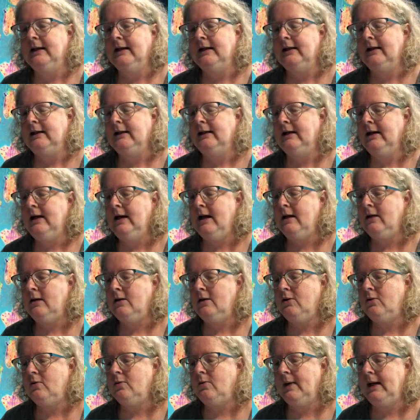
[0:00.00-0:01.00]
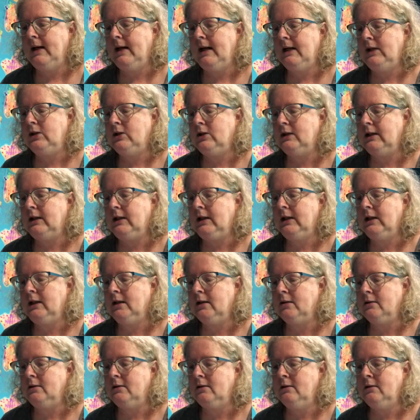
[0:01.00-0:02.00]
Another whole page in
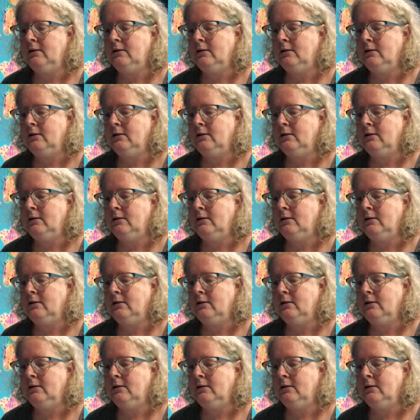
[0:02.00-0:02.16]
here.